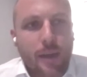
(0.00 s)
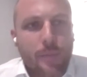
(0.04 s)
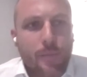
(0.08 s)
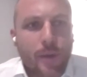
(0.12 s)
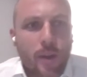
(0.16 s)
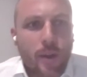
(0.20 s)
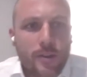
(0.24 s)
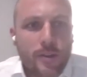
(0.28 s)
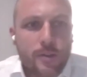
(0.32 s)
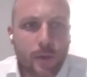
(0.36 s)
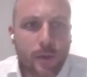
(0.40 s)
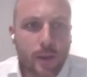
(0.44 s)
say
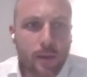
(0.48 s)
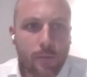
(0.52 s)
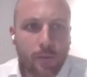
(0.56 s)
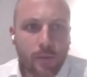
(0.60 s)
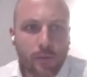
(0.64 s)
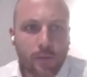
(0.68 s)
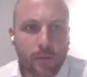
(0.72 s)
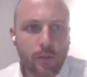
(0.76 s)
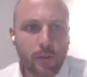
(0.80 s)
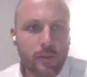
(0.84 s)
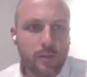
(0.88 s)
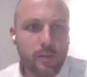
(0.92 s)
most
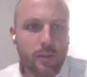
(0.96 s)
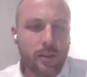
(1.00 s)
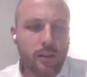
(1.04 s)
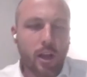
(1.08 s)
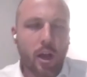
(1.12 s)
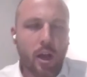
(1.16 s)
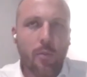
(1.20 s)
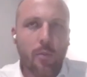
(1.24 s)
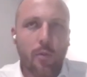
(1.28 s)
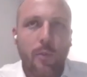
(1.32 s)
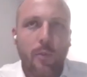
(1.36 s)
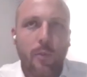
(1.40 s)
people who have looked at
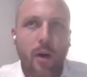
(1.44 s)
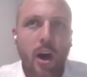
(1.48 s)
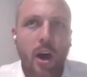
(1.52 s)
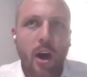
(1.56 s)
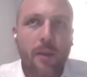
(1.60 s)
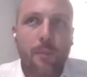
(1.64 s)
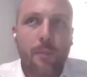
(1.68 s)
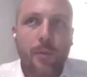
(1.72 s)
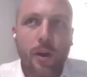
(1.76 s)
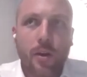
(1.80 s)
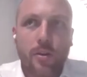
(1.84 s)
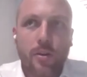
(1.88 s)
global
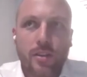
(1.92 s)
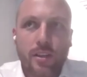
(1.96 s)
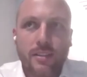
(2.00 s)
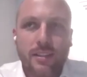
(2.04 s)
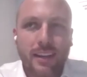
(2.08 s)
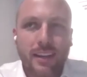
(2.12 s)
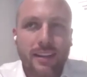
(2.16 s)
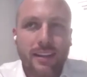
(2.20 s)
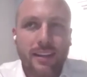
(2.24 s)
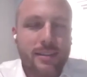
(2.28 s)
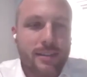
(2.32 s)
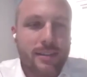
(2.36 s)
mining
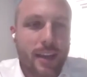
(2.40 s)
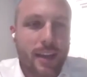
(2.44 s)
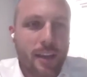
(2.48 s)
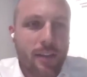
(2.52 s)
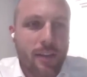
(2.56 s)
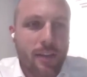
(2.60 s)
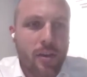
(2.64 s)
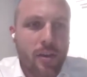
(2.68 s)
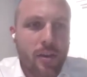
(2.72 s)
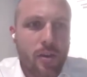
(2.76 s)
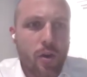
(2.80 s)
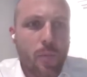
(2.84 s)
projects
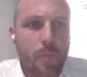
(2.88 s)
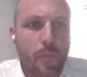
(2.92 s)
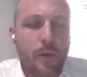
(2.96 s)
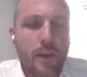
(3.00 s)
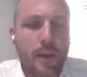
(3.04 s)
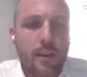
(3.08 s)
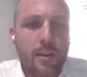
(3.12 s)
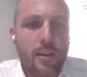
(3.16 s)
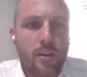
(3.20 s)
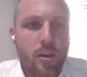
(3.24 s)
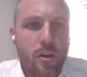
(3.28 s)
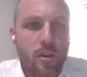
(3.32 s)
understand the
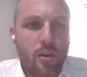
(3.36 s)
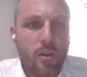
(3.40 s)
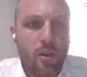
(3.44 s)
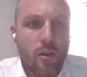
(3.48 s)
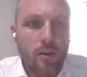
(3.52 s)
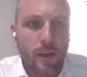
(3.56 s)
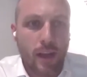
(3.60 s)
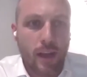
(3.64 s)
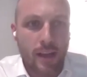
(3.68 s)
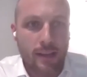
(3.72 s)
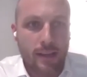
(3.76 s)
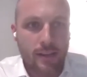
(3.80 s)
European
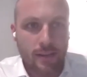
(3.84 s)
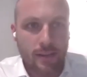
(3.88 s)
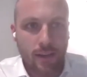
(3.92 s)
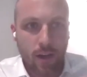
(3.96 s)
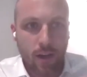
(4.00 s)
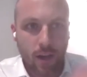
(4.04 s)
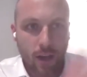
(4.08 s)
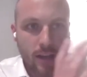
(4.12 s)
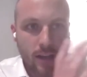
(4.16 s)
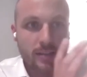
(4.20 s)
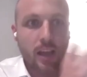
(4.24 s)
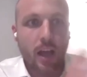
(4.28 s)
Union
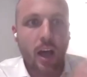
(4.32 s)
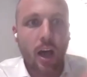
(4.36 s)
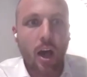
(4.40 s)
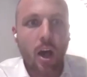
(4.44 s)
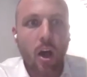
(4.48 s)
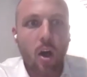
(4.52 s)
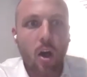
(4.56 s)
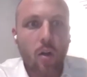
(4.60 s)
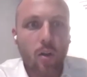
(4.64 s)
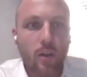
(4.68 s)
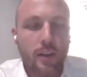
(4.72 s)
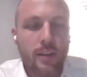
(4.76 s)
as a
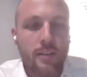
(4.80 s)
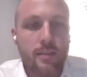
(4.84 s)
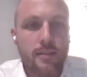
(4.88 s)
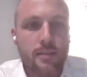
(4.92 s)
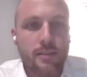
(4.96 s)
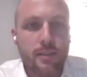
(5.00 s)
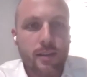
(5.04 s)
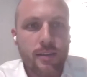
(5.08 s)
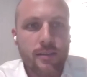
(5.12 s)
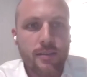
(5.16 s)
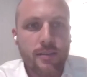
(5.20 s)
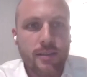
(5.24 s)
whole
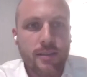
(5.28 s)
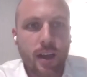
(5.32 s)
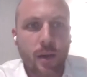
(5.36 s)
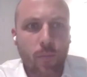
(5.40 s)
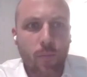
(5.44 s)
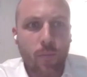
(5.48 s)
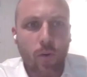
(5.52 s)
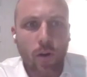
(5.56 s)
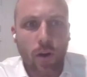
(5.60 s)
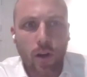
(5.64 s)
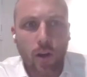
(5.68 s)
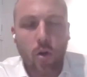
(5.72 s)
is
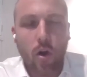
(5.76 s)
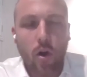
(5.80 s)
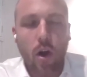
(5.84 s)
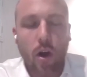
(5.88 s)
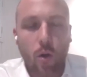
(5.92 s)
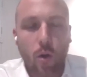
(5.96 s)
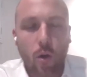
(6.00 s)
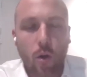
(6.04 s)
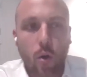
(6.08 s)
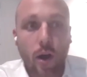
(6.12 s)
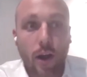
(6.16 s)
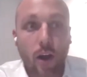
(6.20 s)
somewhat a
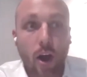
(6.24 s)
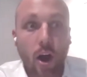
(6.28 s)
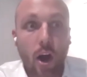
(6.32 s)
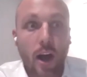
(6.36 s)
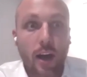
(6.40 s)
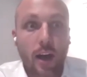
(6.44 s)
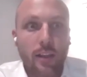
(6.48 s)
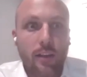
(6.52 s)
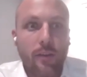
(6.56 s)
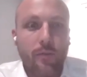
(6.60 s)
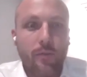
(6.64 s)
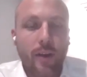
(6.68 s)
quite
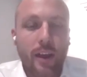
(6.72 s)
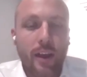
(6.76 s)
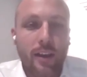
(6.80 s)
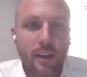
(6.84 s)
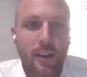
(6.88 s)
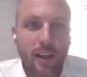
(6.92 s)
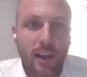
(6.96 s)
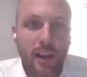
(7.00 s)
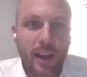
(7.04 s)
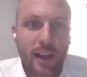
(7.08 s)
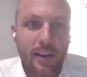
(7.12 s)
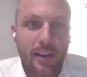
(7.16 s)
highly
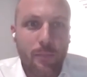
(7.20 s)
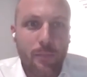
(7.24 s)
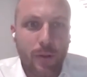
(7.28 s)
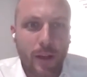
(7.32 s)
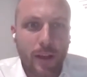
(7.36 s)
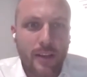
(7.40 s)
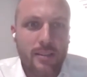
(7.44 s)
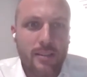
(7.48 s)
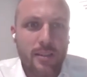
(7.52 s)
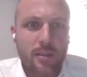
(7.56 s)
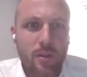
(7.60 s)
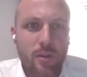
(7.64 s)
regulated
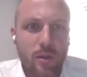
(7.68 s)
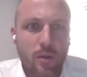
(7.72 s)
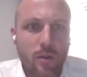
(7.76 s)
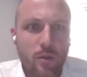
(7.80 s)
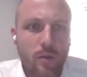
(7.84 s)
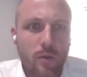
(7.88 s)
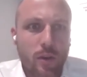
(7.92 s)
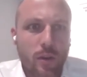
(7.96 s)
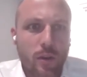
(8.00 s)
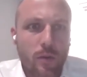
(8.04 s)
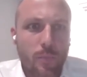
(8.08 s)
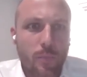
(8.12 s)
place to
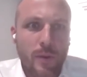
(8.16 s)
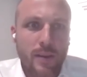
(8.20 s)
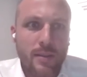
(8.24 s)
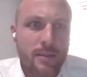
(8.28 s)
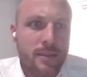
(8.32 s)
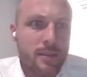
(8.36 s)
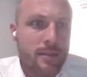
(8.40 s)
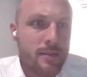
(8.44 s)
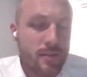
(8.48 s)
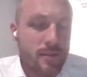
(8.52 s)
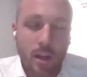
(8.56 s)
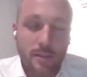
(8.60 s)
do
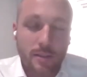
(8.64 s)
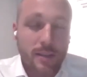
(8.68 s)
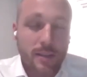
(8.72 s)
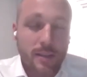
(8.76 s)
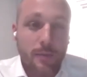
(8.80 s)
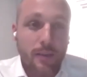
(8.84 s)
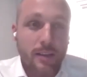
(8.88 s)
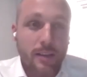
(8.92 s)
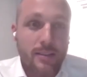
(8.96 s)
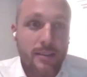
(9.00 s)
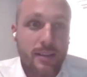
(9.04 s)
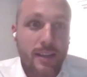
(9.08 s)
business. Not
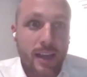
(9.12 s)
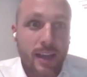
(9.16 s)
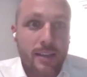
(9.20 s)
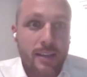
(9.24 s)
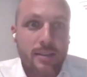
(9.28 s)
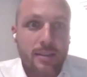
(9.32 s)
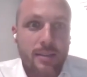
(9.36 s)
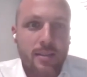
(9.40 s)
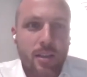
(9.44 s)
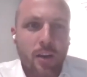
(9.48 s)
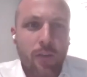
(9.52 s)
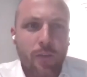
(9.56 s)
something that
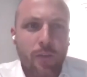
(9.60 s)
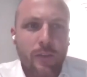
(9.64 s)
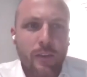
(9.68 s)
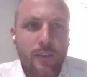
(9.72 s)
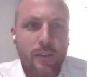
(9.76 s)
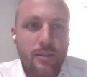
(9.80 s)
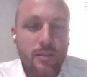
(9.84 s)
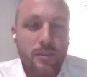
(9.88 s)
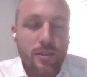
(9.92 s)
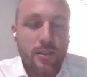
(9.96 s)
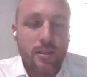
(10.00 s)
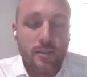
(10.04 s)
scares us off.
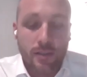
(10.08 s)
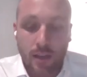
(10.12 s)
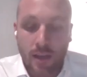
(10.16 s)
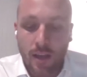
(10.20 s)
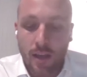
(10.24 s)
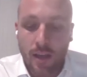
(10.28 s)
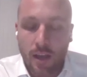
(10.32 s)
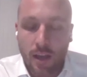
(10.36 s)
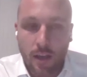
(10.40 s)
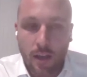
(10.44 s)
It's just